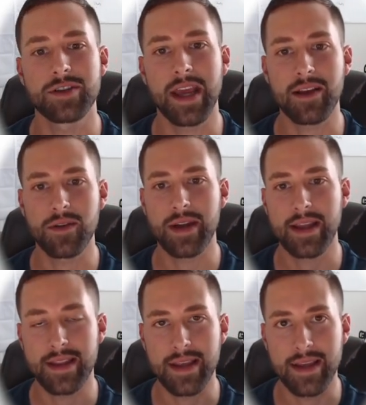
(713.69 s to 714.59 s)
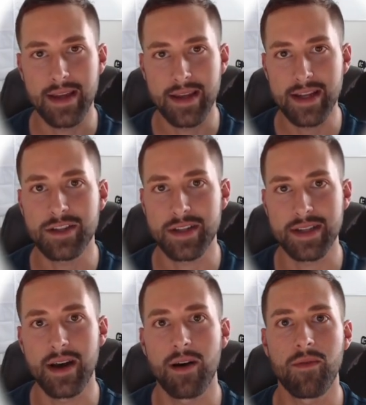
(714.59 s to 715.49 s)
Take a look at the niche
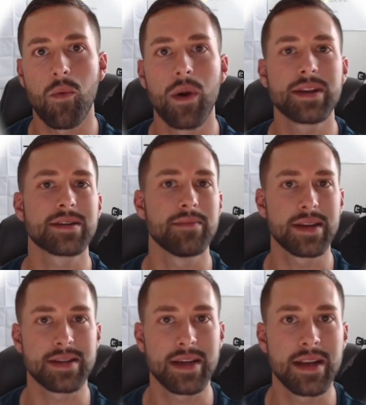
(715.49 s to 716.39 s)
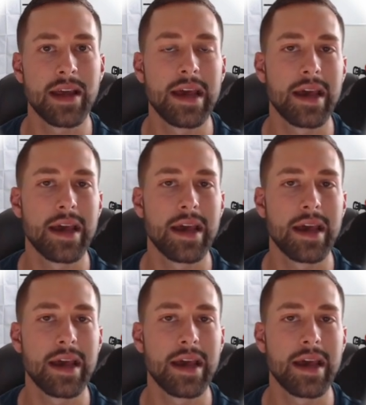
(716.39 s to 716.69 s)
itself. What is it missing?